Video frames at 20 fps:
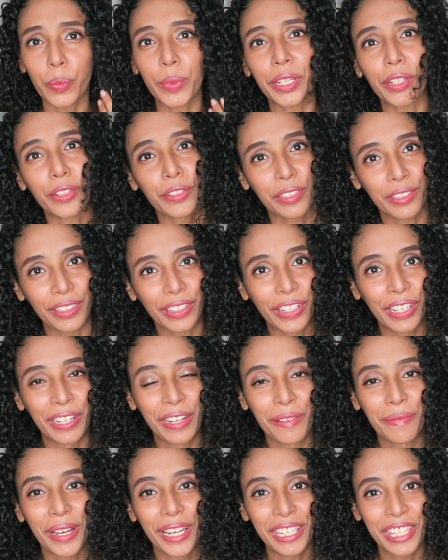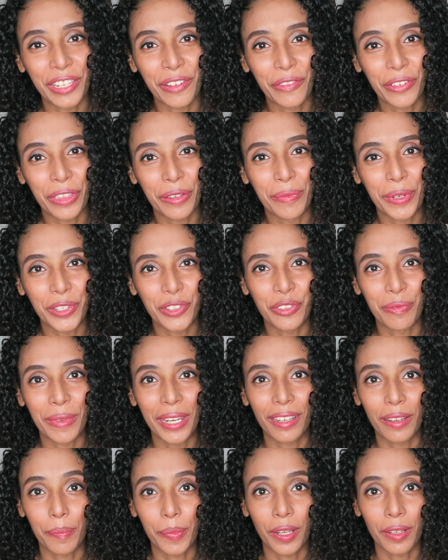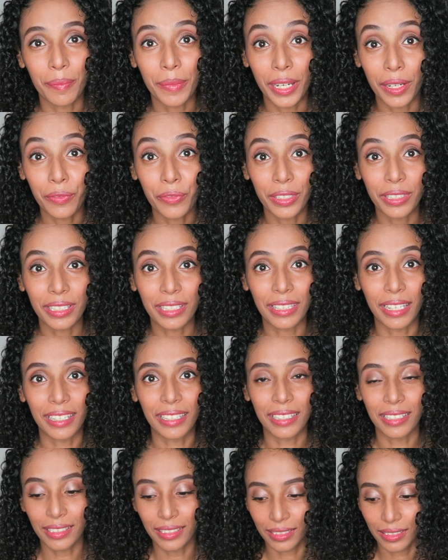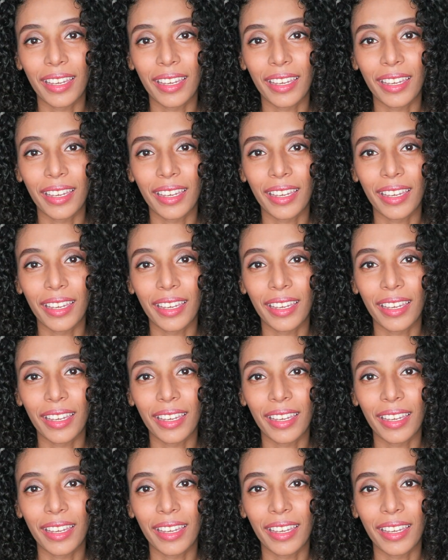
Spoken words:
of weird looking at myself with a bunch of makeup on, but I really like it.